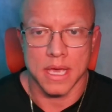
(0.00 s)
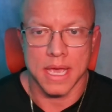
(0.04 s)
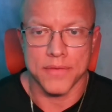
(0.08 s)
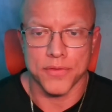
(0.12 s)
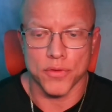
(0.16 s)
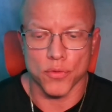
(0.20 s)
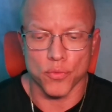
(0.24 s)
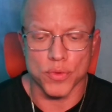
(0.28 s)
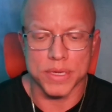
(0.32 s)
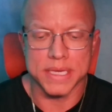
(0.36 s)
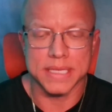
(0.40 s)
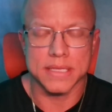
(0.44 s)

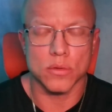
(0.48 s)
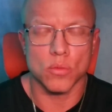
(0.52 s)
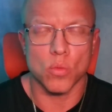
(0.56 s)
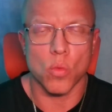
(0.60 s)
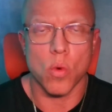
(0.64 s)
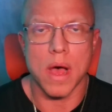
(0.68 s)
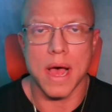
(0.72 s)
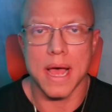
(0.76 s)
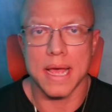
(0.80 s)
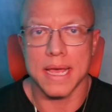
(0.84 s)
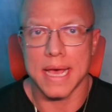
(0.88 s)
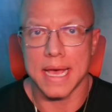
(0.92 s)
And the reason
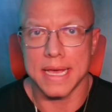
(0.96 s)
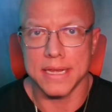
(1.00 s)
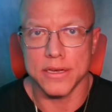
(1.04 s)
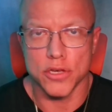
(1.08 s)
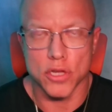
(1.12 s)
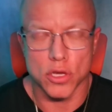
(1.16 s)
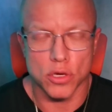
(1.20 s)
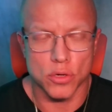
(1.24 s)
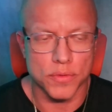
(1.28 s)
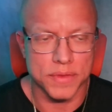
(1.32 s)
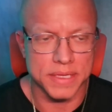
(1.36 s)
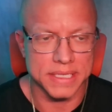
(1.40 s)
why I
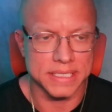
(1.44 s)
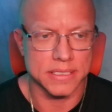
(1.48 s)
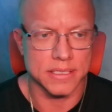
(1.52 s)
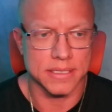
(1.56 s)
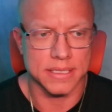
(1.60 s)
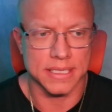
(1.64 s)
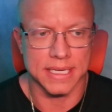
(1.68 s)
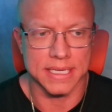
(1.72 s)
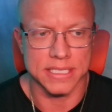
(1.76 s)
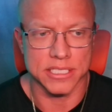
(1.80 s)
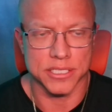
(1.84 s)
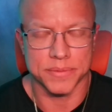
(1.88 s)
know these
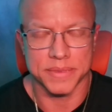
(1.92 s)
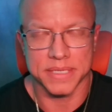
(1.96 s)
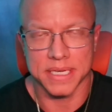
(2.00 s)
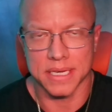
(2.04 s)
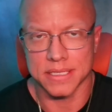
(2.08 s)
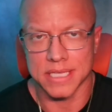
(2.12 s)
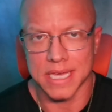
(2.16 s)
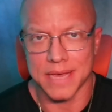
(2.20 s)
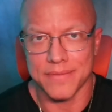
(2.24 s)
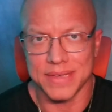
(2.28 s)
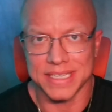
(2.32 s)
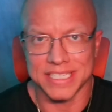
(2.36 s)
things is
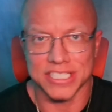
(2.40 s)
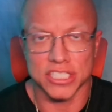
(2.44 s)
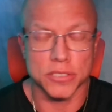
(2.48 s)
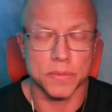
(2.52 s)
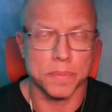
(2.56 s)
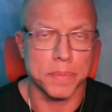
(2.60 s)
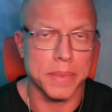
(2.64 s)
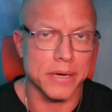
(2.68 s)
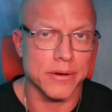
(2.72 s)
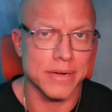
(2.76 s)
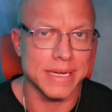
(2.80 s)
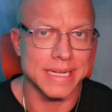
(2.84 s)
because I've
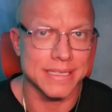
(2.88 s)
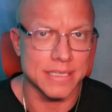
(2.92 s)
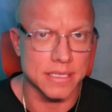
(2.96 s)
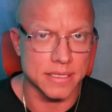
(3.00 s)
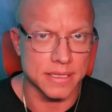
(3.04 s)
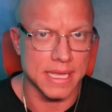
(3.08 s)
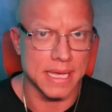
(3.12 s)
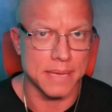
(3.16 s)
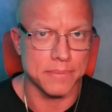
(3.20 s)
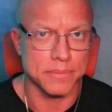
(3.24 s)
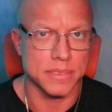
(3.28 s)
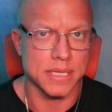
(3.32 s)

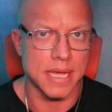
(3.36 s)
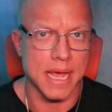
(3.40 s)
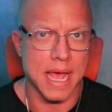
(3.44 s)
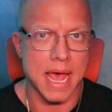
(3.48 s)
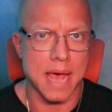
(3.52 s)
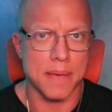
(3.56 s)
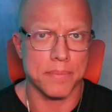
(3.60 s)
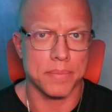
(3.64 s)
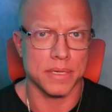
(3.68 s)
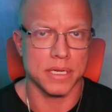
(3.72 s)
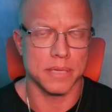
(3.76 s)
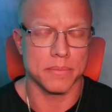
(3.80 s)
experienced them to
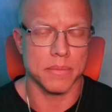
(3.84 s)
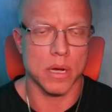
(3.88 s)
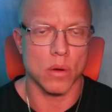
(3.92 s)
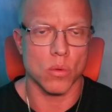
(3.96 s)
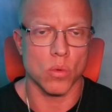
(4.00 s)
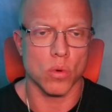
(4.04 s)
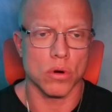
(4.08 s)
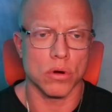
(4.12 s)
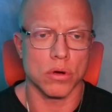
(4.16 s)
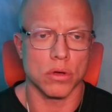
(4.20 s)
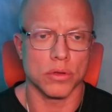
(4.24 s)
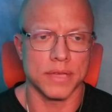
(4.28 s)
happen in my
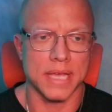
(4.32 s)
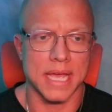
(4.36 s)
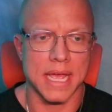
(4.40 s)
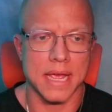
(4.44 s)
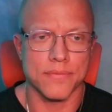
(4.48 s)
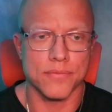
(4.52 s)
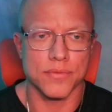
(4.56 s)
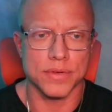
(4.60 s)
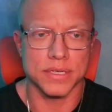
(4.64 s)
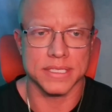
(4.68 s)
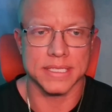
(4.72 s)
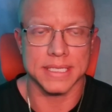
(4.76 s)
world.
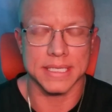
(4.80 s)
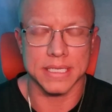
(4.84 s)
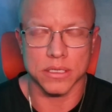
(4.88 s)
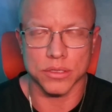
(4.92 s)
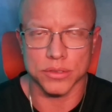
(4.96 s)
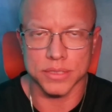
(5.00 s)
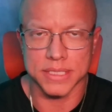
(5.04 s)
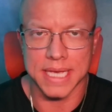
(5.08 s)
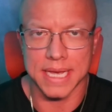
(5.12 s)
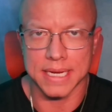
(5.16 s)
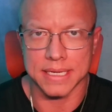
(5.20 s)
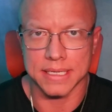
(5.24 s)
Every
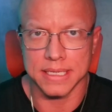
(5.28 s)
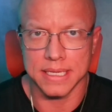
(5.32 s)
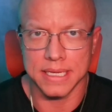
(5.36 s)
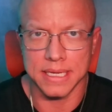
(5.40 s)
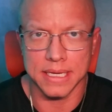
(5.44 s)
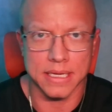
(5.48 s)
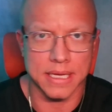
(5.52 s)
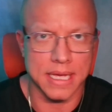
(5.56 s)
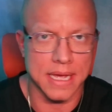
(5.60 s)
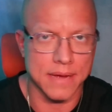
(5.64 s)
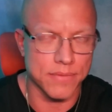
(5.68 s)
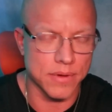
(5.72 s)
single
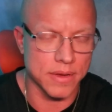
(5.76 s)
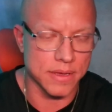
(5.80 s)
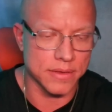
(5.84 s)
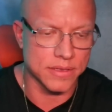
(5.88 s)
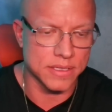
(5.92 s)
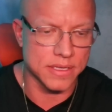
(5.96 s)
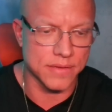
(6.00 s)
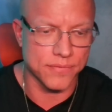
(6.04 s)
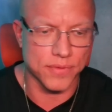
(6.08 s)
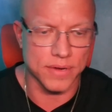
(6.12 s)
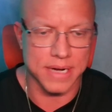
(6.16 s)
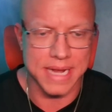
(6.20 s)
technique, every
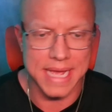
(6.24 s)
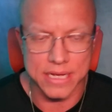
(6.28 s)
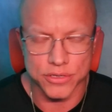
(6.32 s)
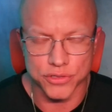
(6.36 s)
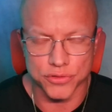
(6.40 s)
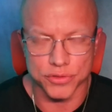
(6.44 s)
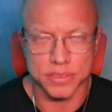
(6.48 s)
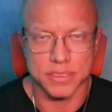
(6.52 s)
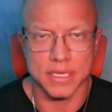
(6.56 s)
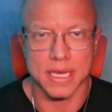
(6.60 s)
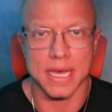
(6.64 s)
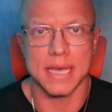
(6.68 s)
different
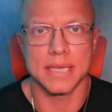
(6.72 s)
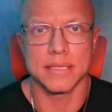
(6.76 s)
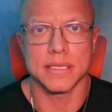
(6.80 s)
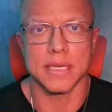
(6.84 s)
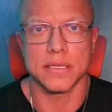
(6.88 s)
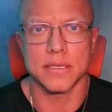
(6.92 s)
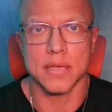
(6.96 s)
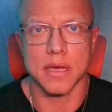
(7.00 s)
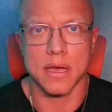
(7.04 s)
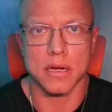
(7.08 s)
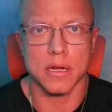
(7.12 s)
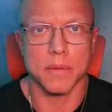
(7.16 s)
exercise
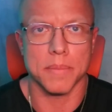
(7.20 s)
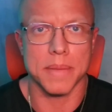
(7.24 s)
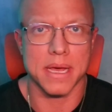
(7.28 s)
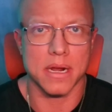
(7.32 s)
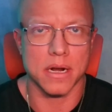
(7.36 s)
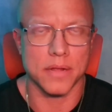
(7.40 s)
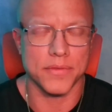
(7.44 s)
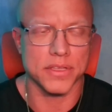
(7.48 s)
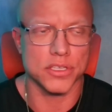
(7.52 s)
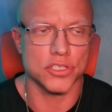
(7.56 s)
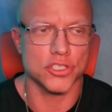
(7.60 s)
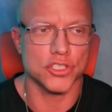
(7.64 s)
I talk
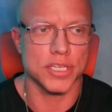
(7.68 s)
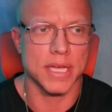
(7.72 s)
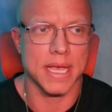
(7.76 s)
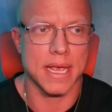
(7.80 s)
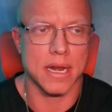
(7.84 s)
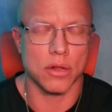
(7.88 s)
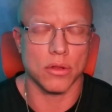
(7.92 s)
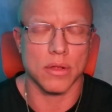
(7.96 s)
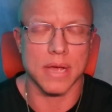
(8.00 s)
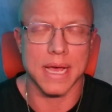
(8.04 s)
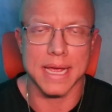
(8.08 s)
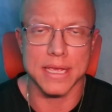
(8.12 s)
about on this
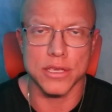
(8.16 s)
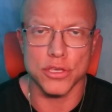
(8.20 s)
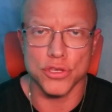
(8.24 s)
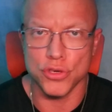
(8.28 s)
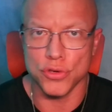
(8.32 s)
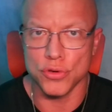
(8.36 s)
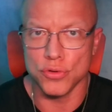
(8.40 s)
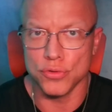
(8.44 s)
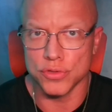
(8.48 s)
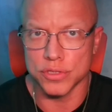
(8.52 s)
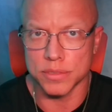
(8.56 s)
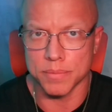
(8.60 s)
channel, I
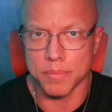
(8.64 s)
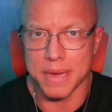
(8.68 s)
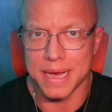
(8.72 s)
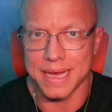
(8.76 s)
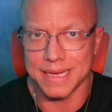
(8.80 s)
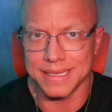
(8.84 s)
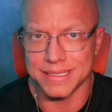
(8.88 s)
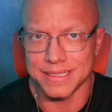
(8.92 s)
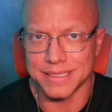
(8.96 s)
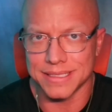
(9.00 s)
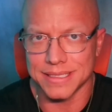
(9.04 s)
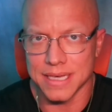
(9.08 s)
use
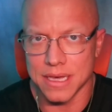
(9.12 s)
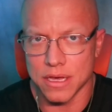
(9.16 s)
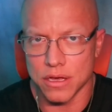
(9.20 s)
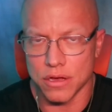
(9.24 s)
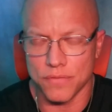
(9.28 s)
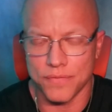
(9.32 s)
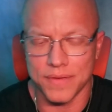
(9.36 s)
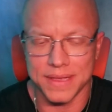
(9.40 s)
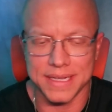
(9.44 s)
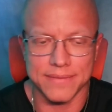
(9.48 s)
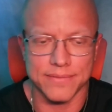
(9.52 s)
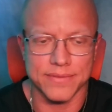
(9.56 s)

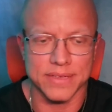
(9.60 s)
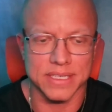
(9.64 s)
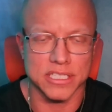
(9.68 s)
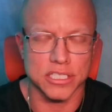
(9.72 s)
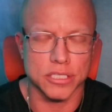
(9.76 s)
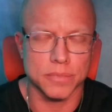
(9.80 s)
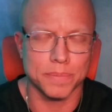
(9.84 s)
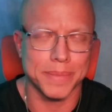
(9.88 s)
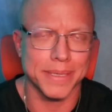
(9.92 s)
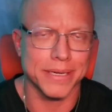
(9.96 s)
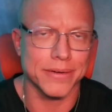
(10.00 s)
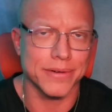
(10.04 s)
myself and have
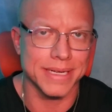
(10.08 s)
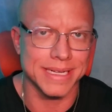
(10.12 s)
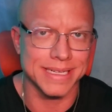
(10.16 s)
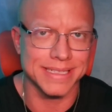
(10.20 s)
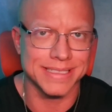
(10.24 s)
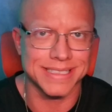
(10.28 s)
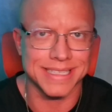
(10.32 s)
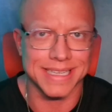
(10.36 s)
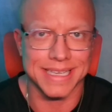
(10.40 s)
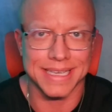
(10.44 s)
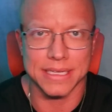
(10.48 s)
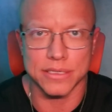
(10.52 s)

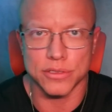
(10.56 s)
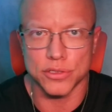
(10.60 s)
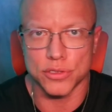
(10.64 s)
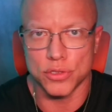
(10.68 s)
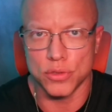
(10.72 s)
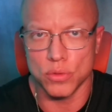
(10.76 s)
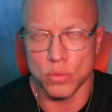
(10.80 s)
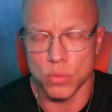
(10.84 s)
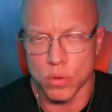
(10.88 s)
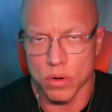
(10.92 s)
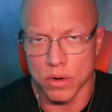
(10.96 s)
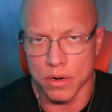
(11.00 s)
experienced it
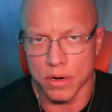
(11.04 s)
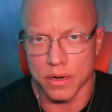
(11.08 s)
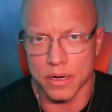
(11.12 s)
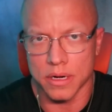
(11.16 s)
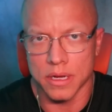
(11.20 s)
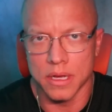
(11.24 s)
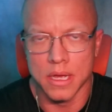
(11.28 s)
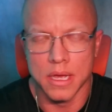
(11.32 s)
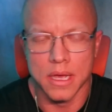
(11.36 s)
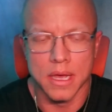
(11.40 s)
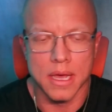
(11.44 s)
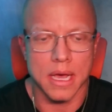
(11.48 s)
to
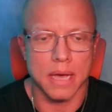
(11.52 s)
work.